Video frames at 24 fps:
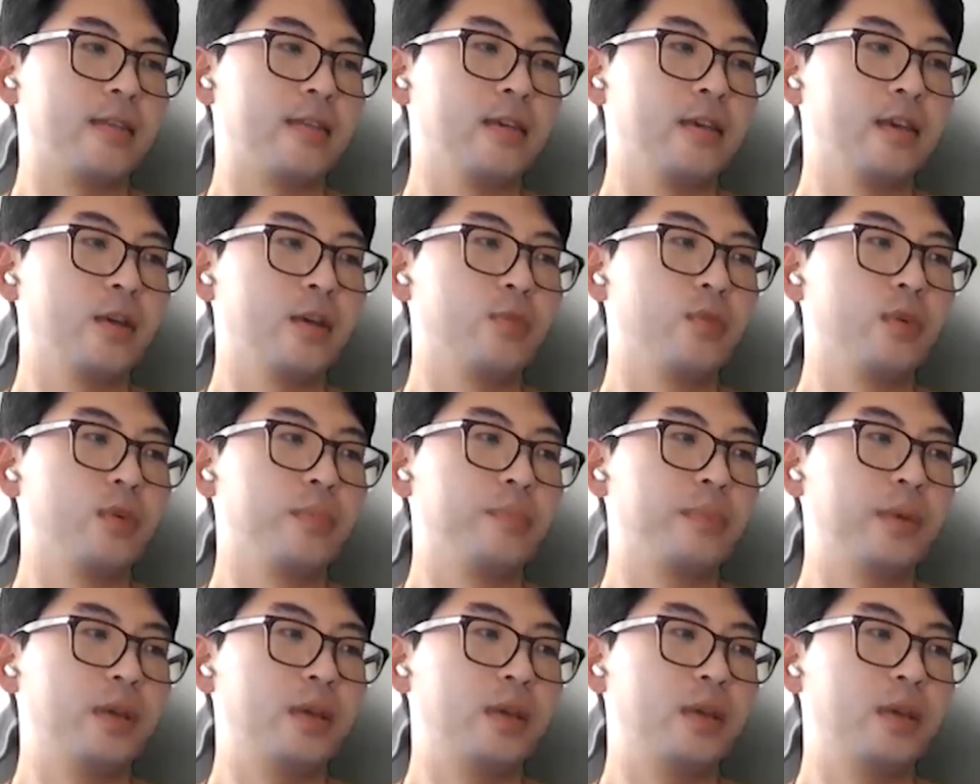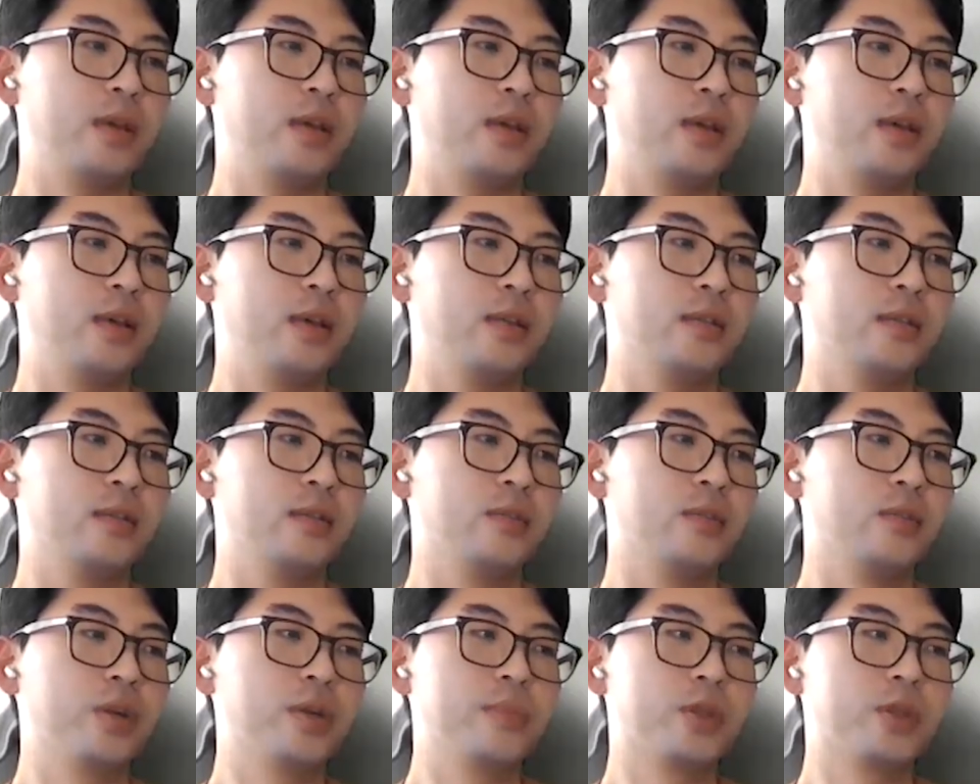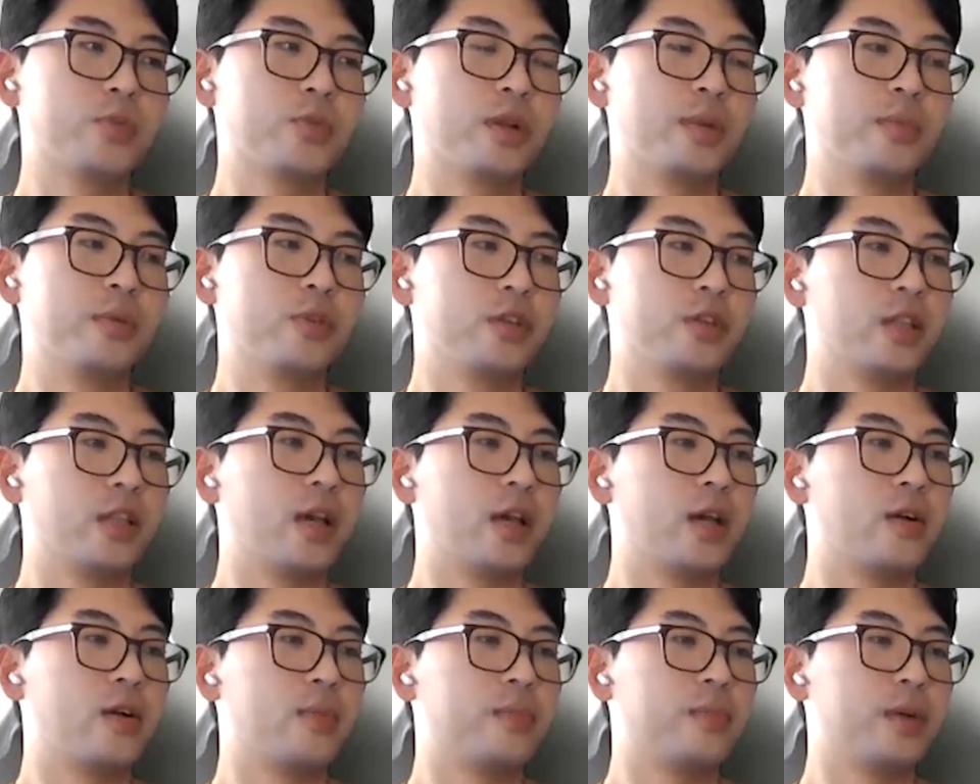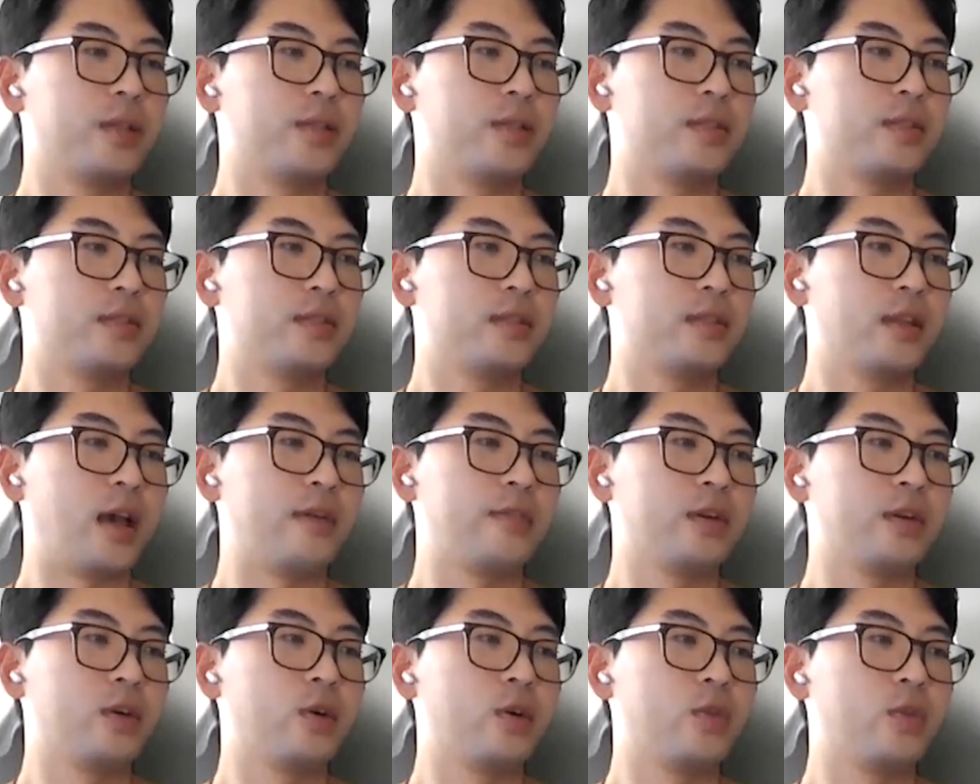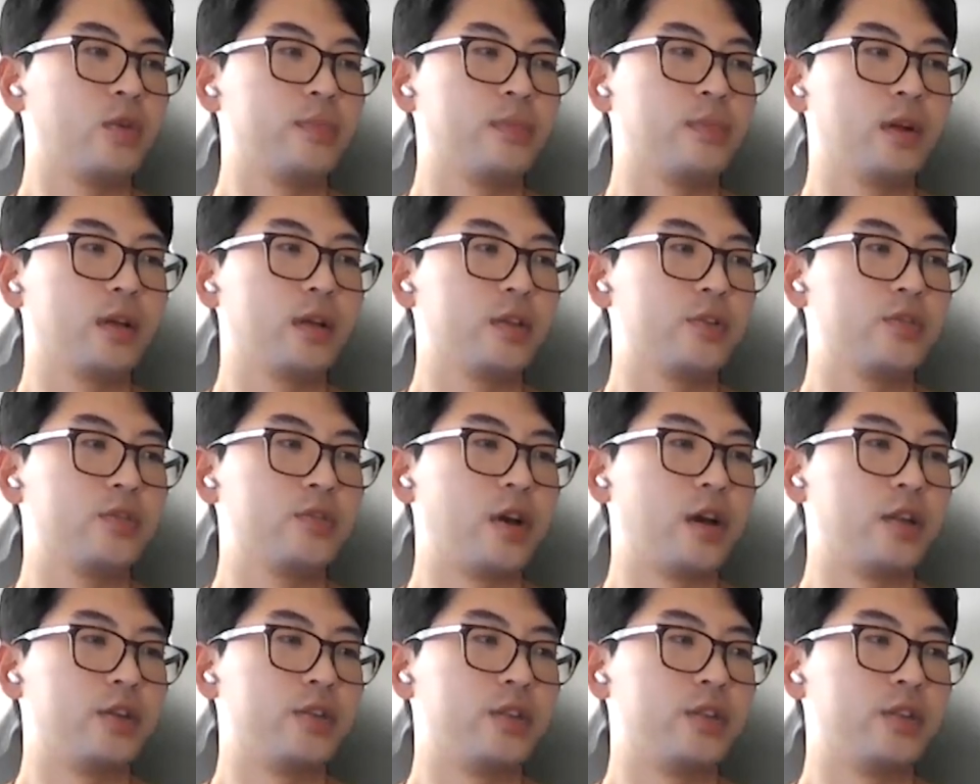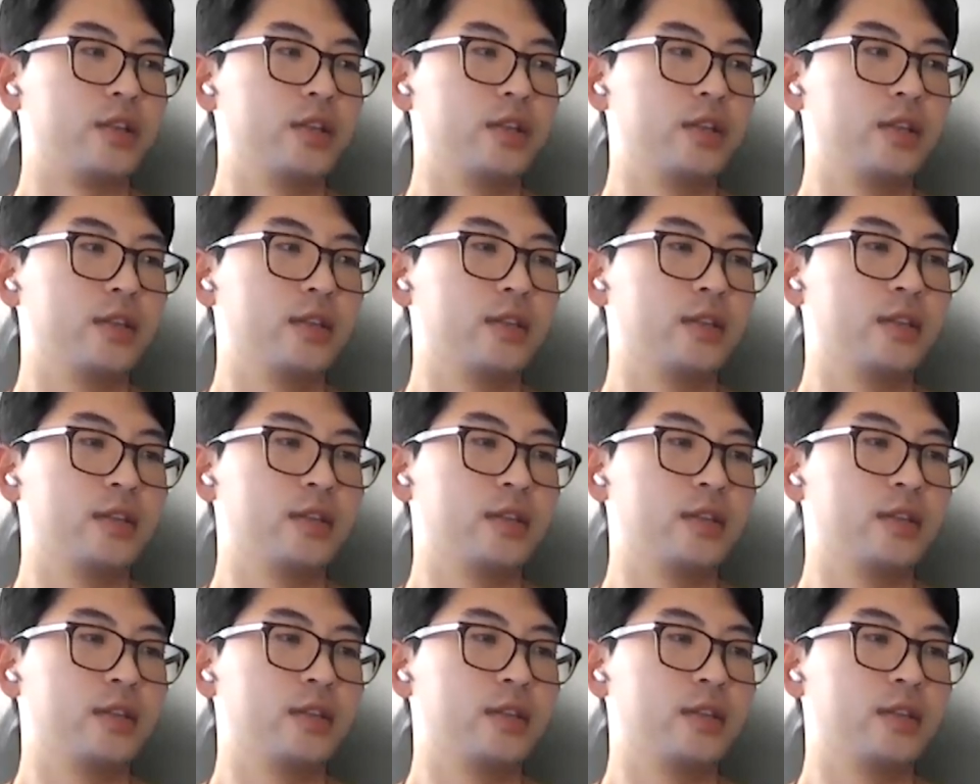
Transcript: I think it would be pretty much what I'm doing now, but have a go-to-market strategy,